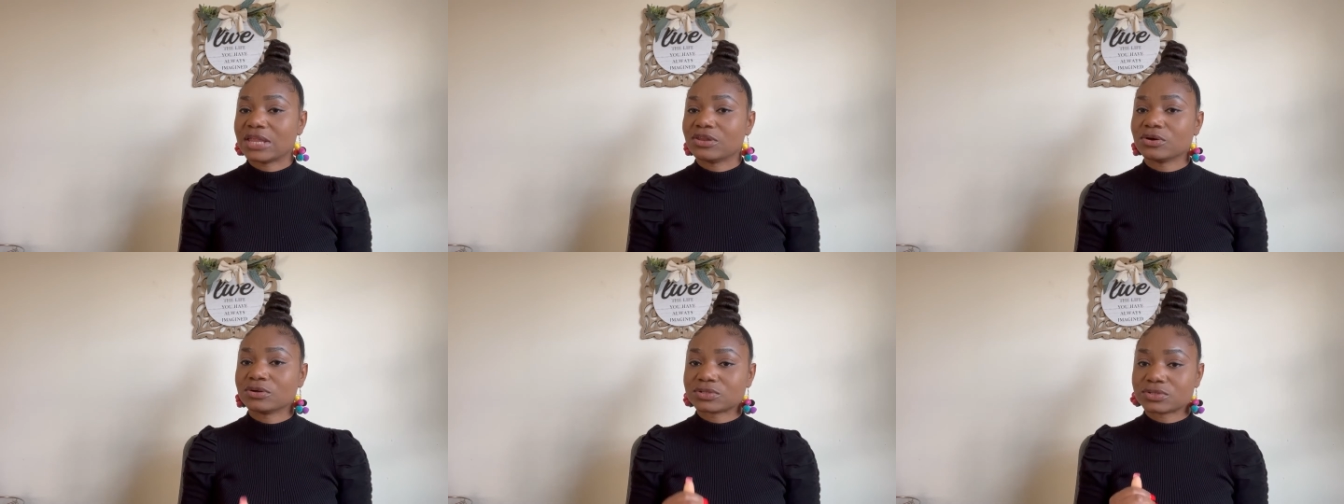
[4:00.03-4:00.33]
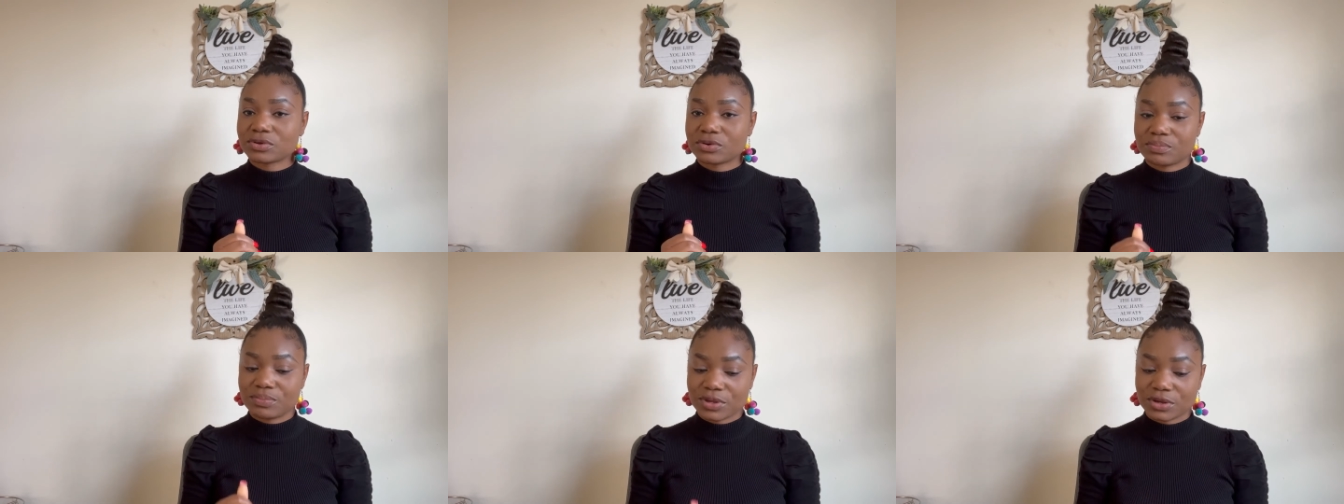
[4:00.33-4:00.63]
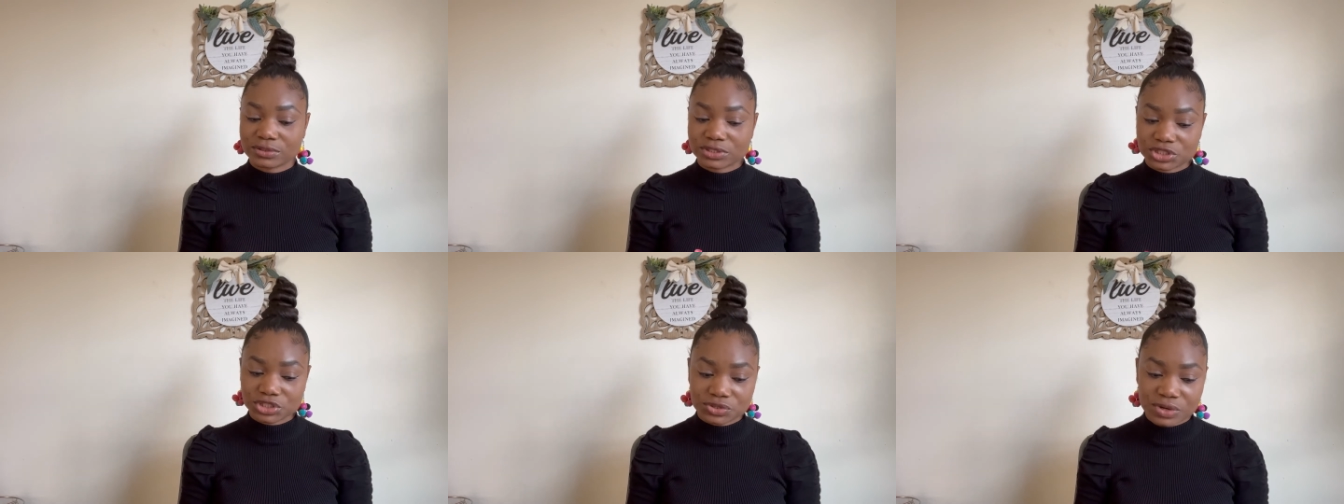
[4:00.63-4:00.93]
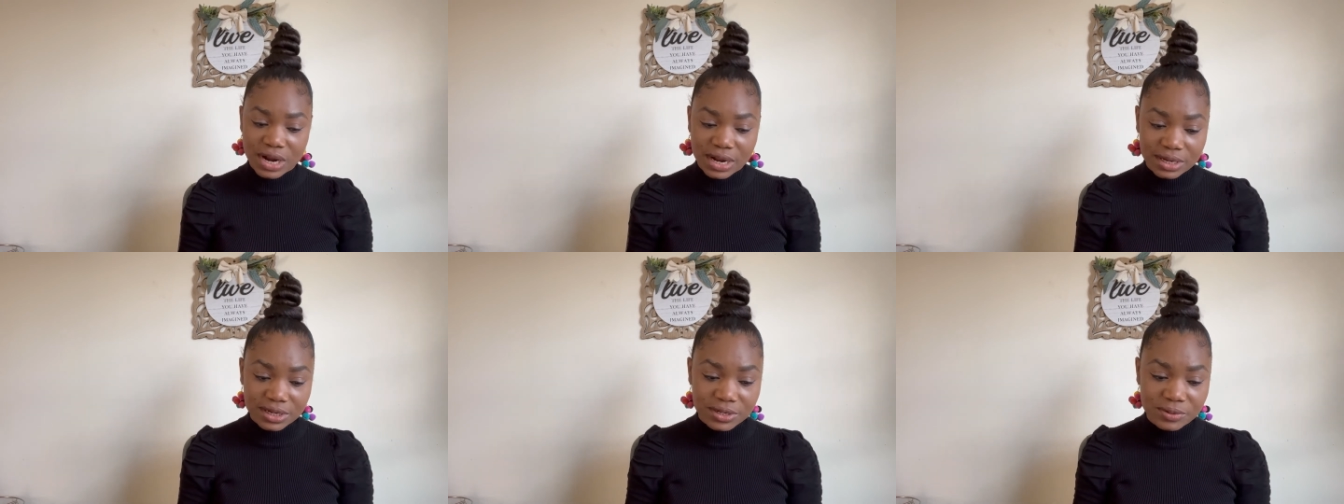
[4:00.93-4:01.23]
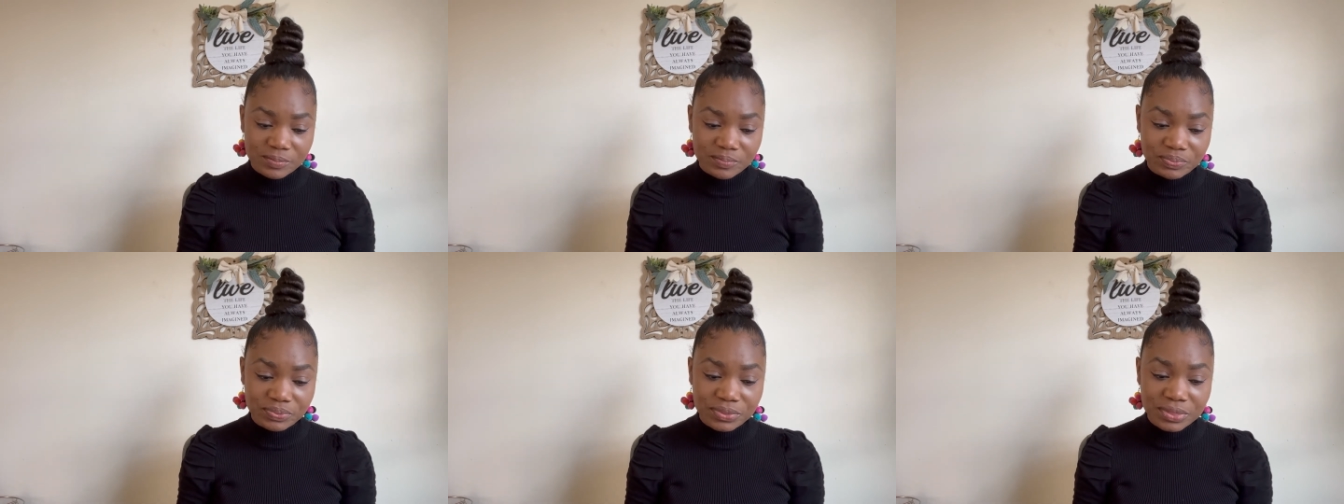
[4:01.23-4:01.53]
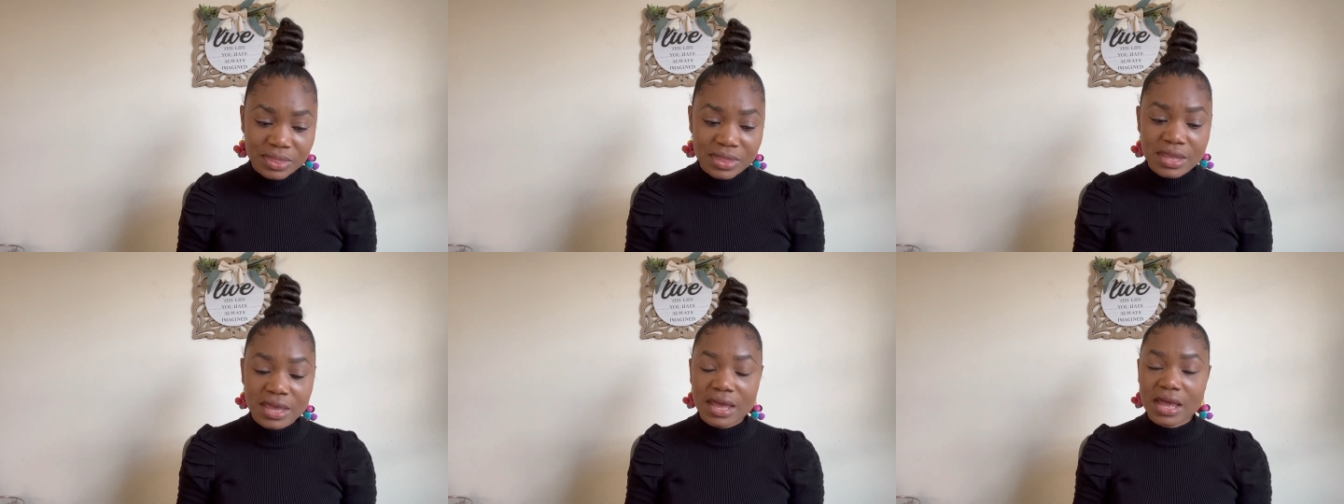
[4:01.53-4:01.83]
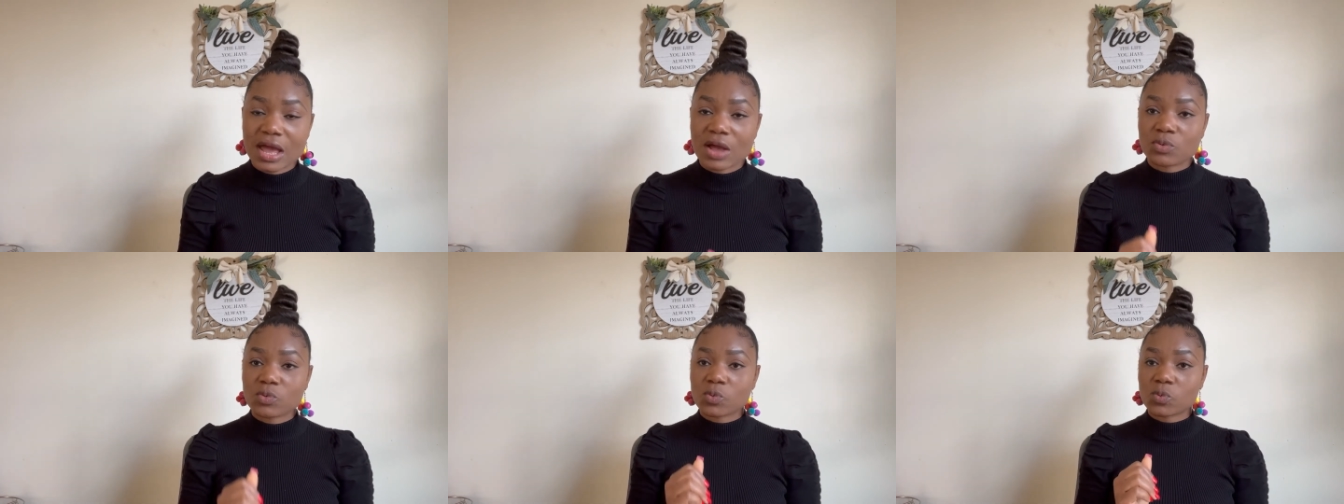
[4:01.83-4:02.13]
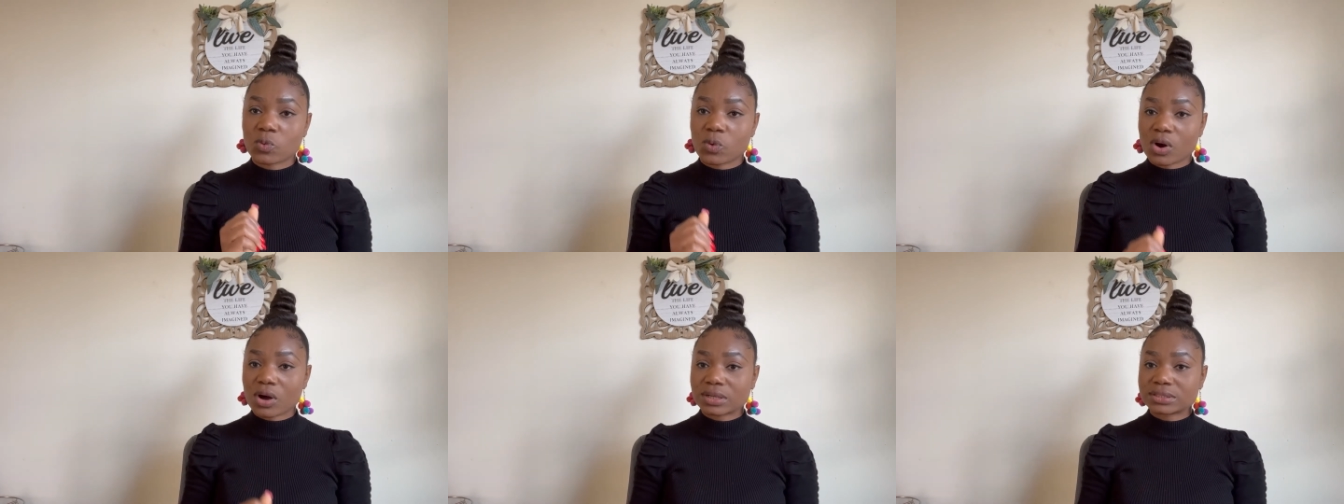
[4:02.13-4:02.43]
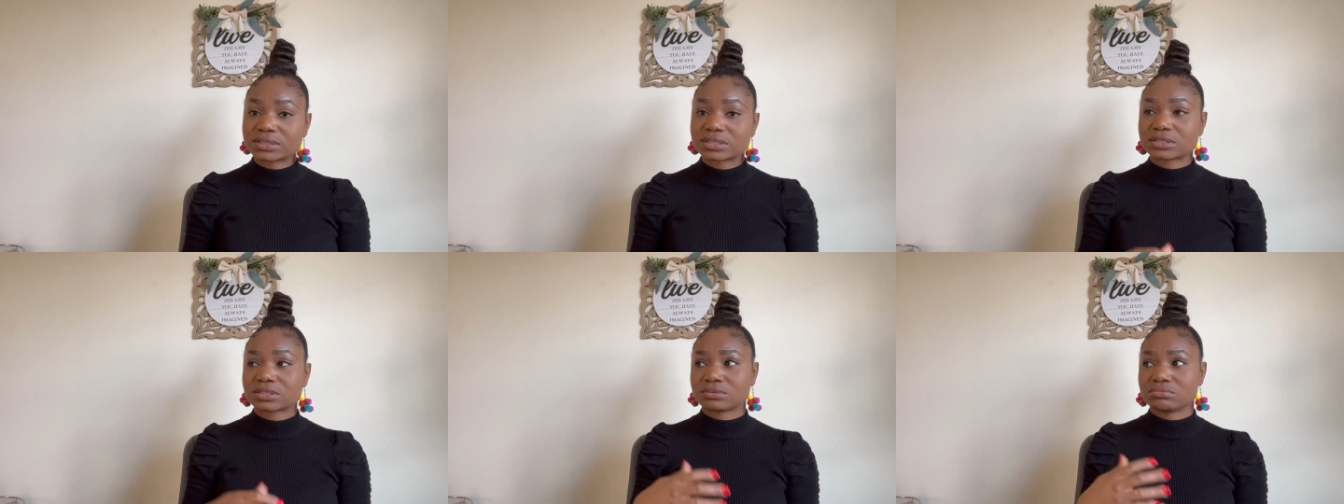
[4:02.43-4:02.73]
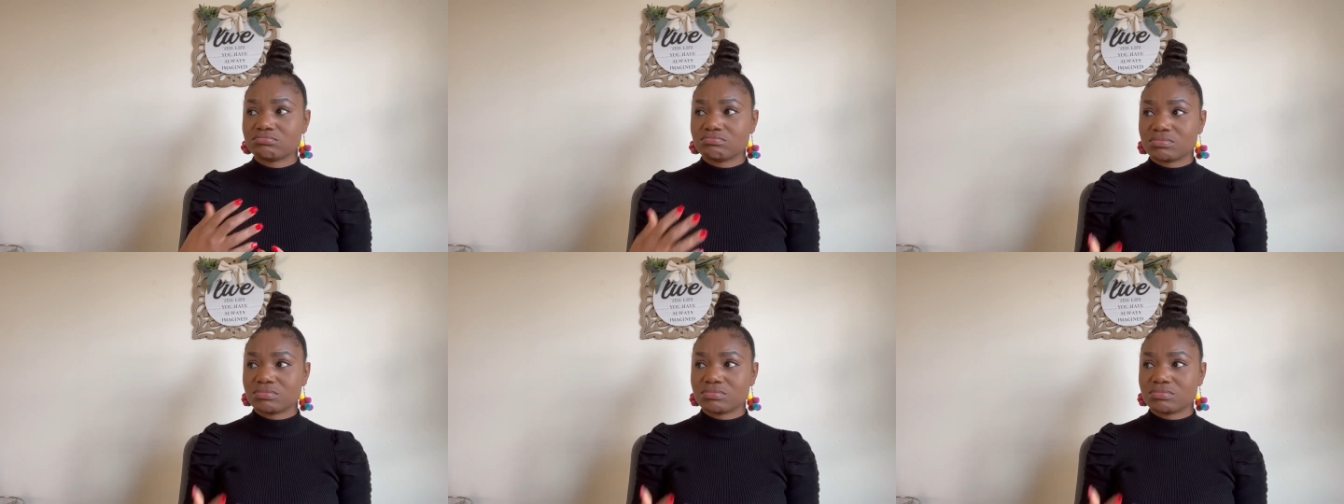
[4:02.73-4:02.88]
also be on track. And once,